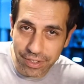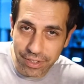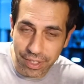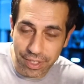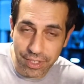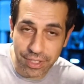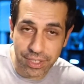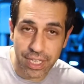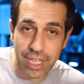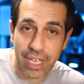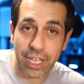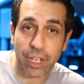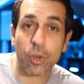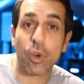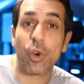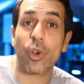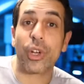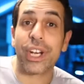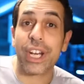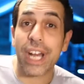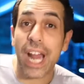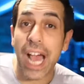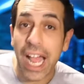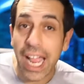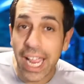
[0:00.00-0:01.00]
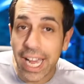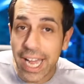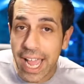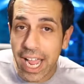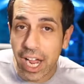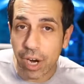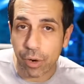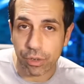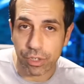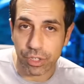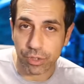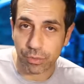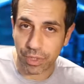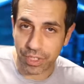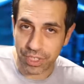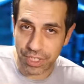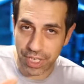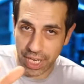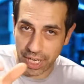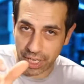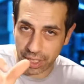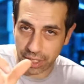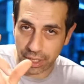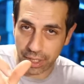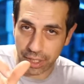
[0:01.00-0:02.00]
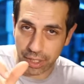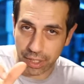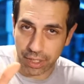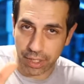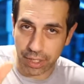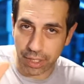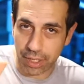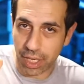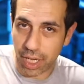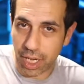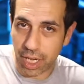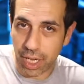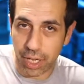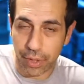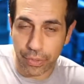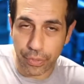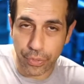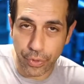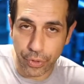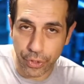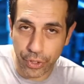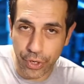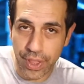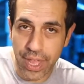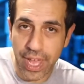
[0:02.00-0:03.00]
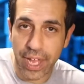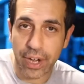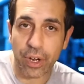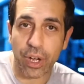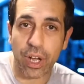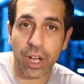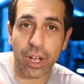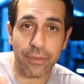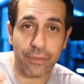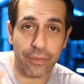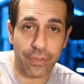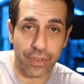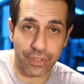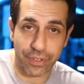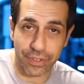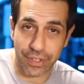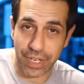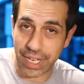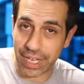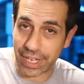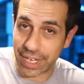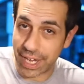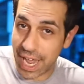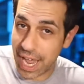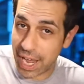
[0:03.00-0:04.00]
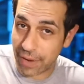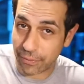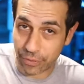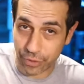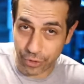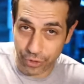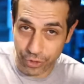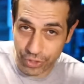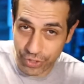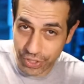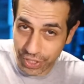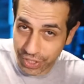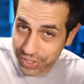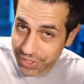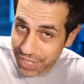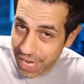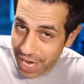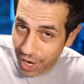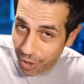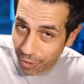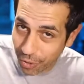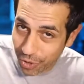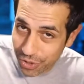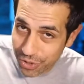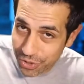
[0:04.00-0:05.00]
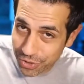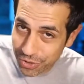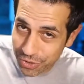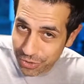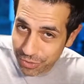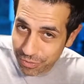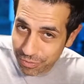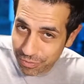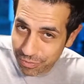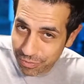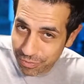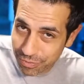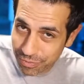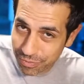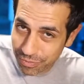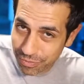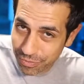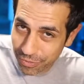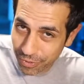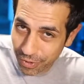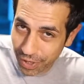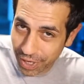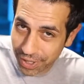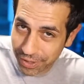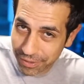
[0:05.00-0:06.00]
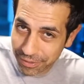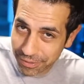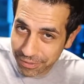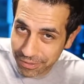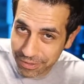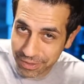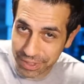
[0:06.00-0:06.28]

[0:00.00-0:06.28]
So let's say they can hold it 9 hours. We'd take a third of that off, and after 6 hours, right?